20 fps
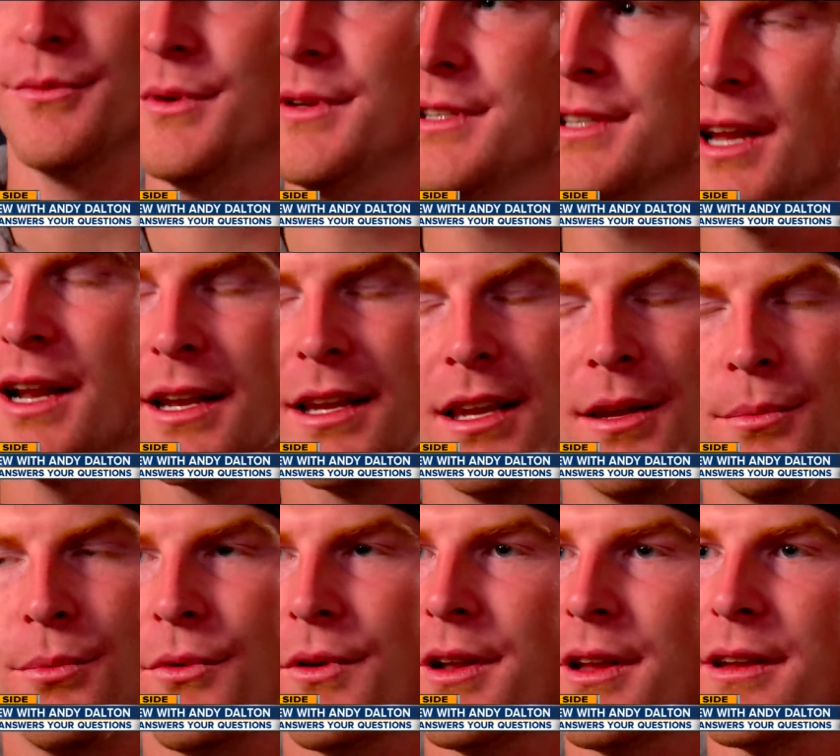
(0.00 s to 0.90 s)
we just got to
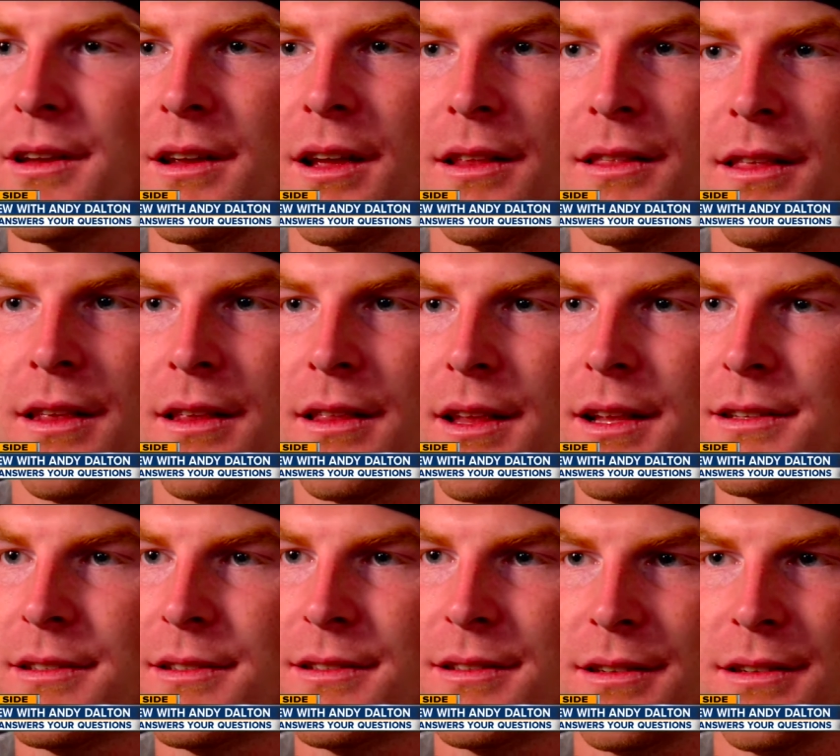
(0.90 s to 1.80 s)
keep winning. I think
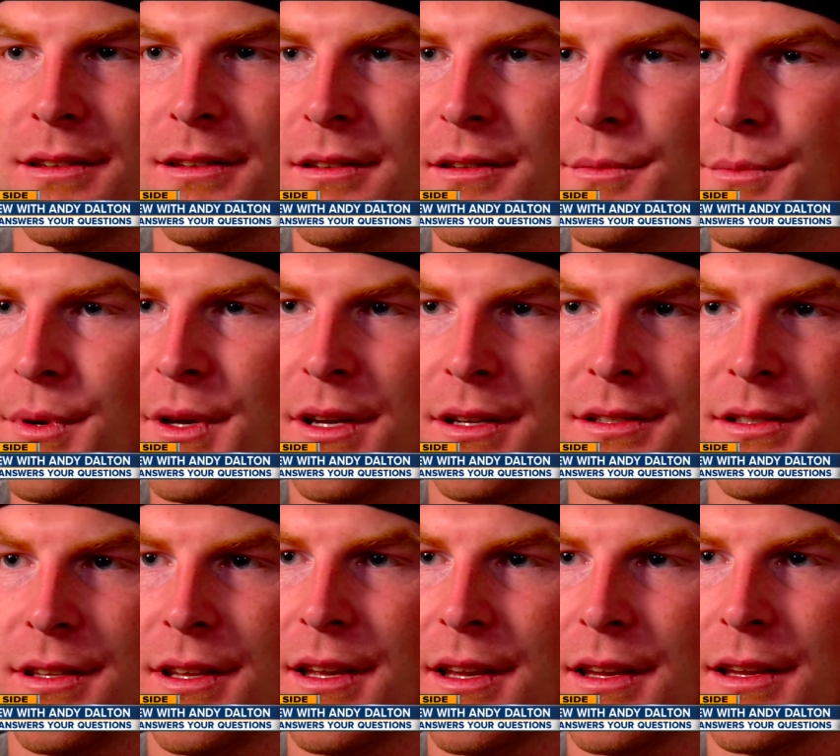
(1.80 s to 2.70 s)
that's the, the
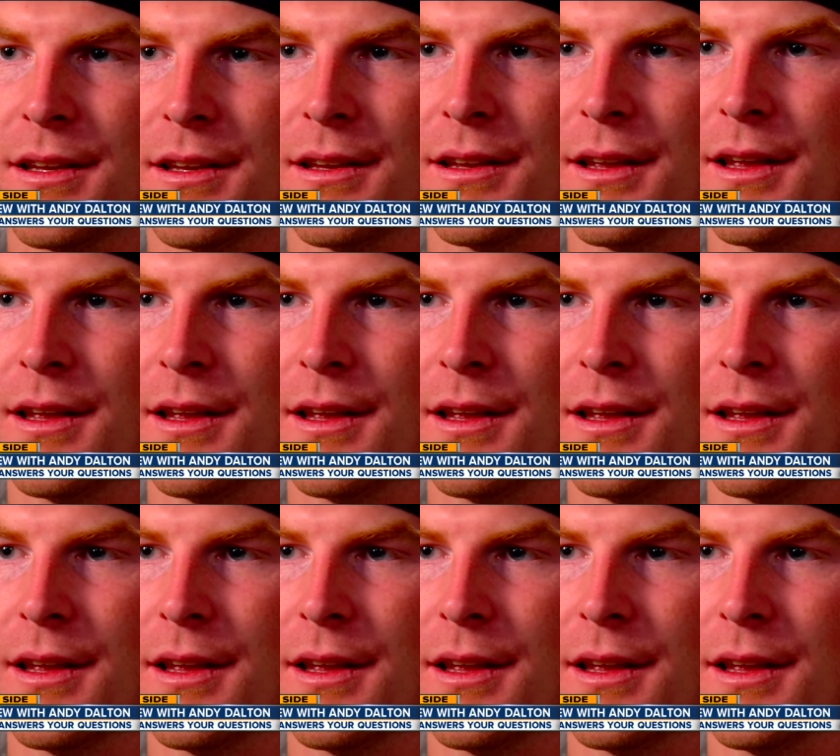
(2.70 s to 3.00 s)
biggest thing.